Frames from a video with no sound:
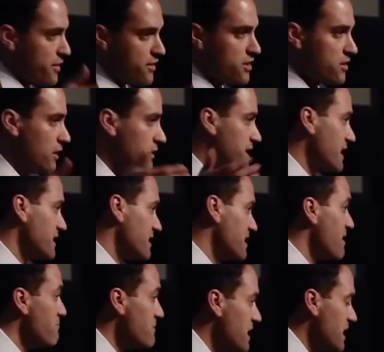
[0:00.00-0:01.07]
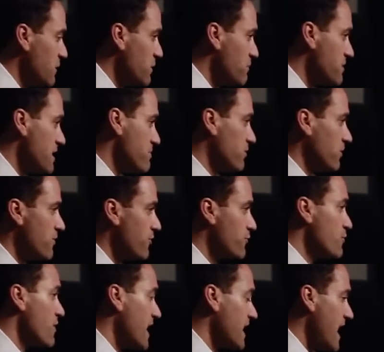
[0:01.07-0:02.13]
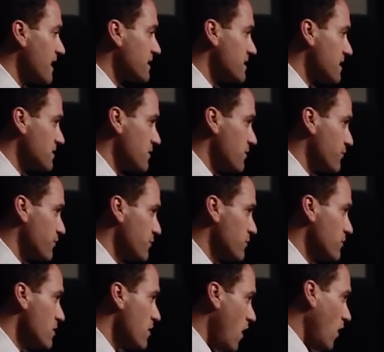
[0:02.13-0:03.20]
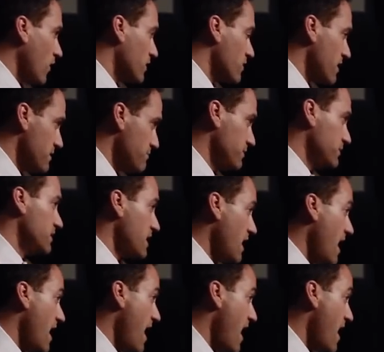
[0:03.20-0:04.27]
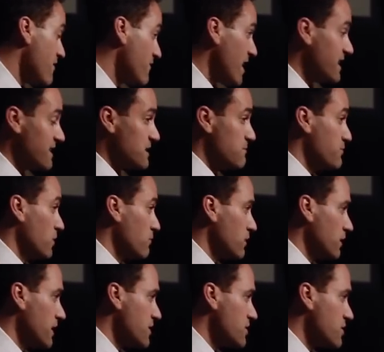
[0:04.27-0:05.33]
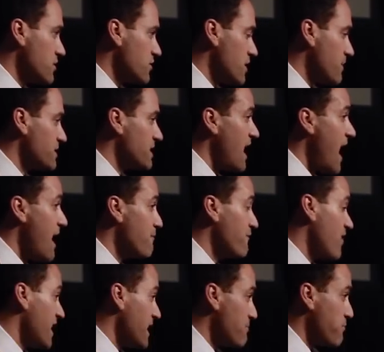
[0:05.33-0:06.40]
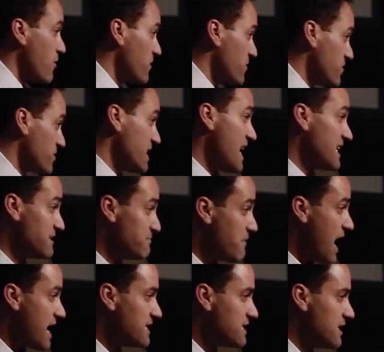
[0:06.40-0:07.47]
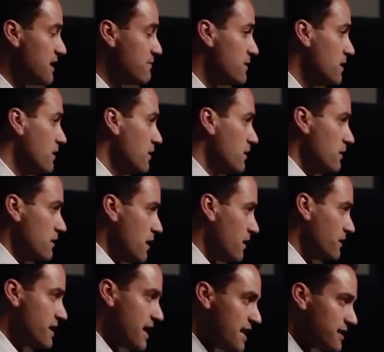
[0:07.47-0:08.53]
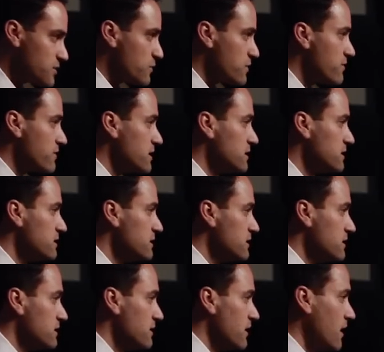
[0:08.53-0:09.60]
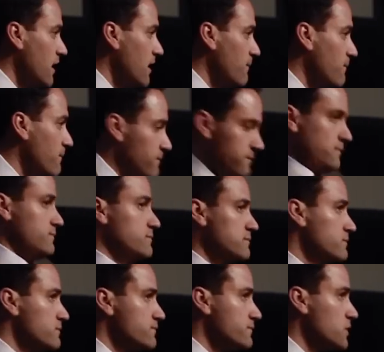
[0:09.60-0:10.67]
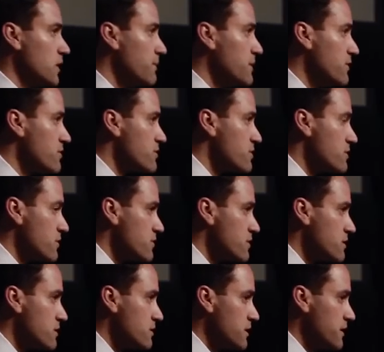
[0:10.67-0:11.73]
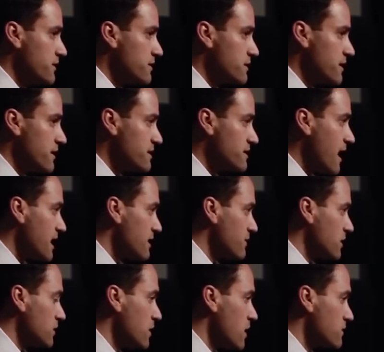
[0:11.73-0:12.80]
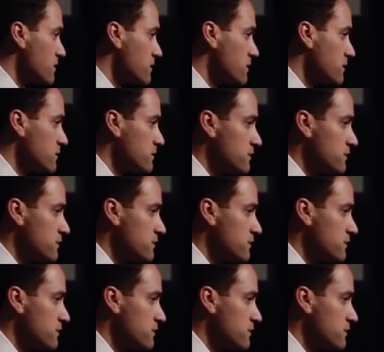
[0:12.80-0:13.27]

were here all day today meeting with people, and through that access and through all the credibility I have, I get to build relationships, and I'm finding partners to add to my team. Hell yeah, it's worth it. I mean, it's not even close.